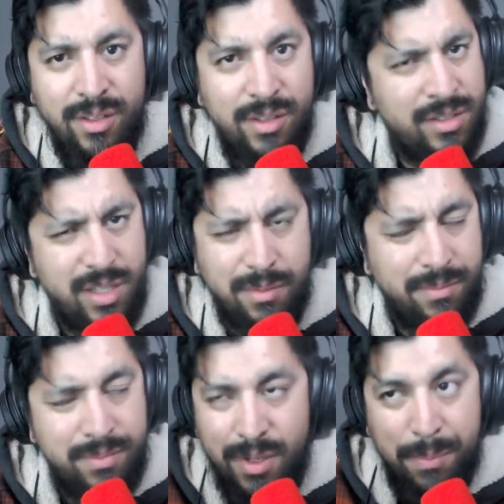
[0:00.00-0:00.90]
Some
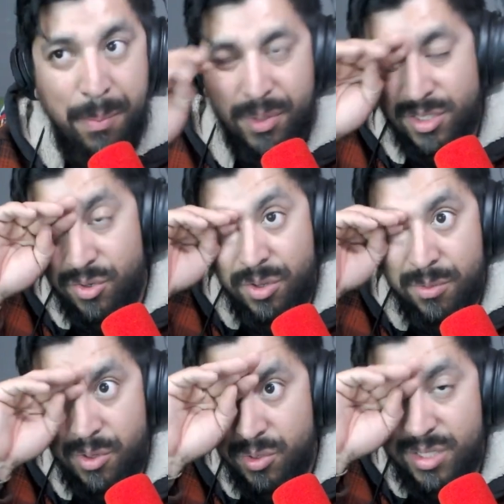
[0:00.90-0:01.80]
people still
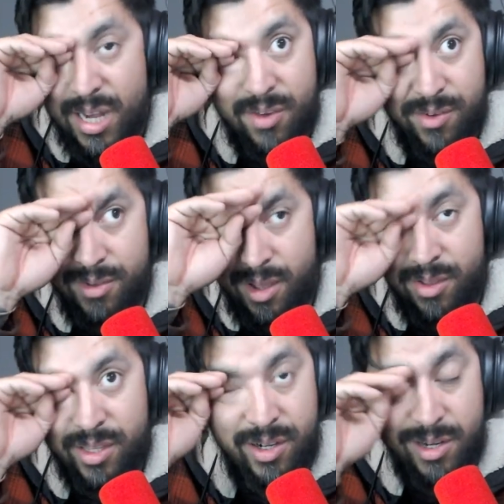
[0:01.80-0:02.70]
use Enel out
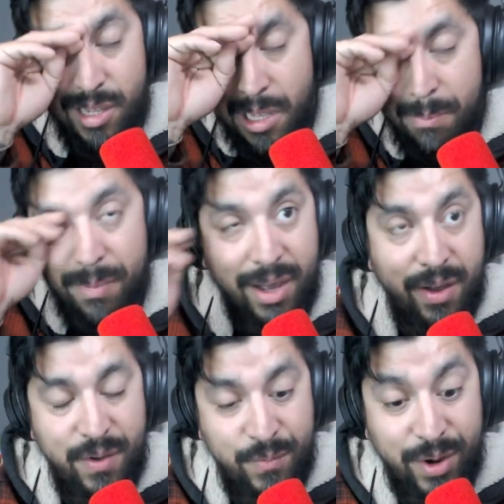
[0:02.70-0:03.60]
there,
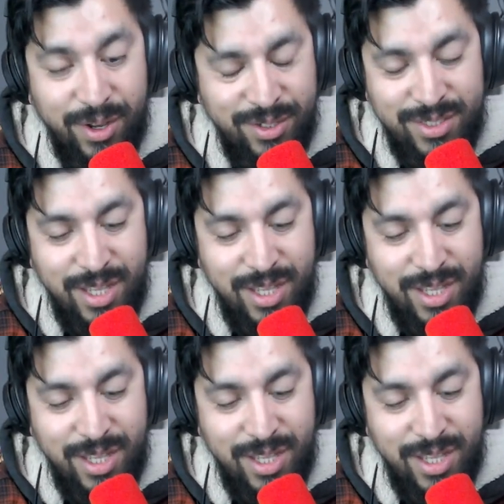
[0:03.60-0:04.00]
but for else,